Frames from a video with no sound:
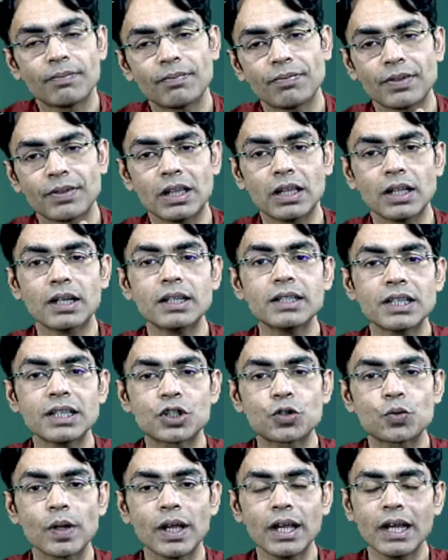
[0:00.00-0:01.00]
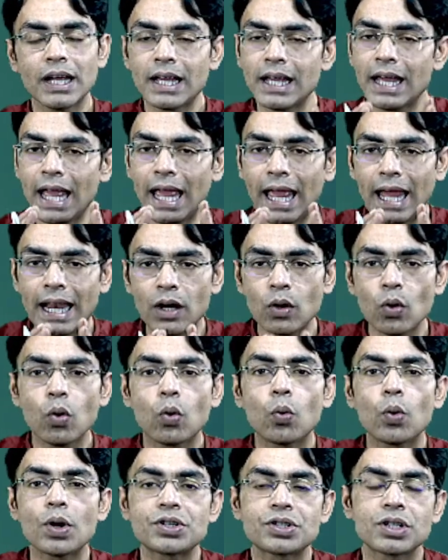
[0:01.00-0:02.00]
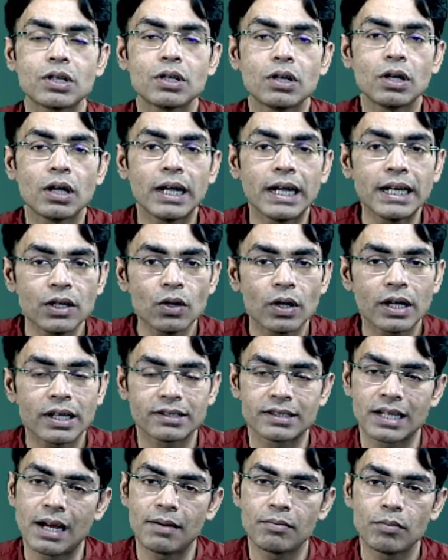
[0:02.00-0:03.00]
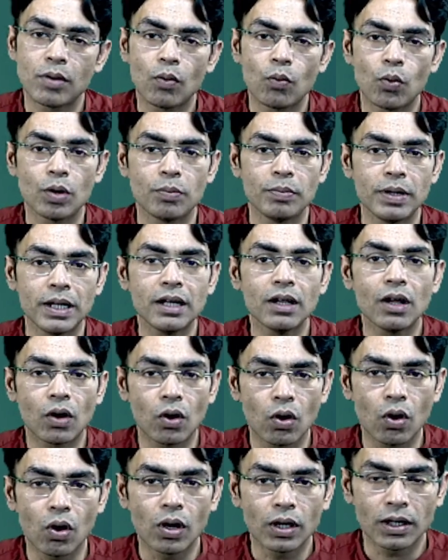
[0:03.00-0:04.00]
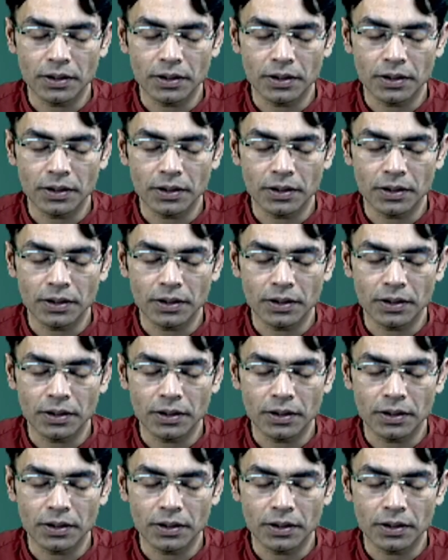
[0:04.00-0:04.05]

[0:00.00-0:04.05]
Learn this way, and no question in your exam would be wrong.